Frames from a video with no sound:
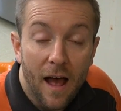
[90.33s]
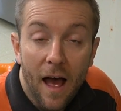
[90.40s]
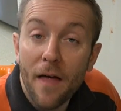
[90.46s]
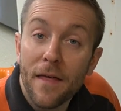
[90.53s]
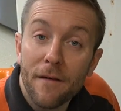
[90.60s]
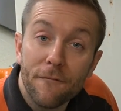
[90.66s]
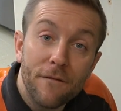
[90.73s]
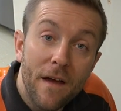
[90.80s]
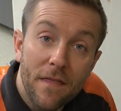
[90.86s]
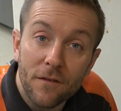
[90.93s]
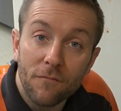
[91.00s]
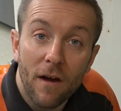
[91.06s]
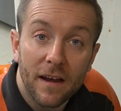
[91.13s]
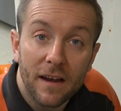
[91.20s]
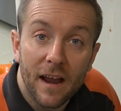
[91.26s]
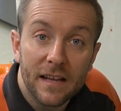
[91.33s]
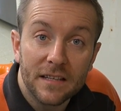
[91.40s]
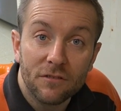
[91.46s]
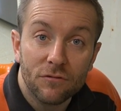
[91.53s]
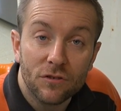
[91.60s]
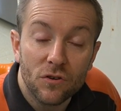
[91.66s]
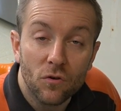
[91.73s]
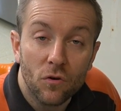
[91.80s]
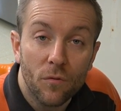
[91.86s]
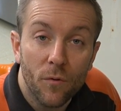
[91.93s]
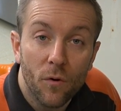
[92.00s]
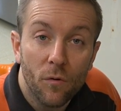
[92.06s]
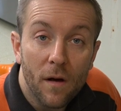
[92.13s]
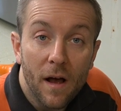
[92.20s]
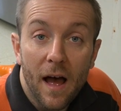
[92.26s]
and then vent the radiator as
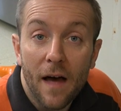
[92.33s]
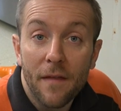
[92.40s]
normal,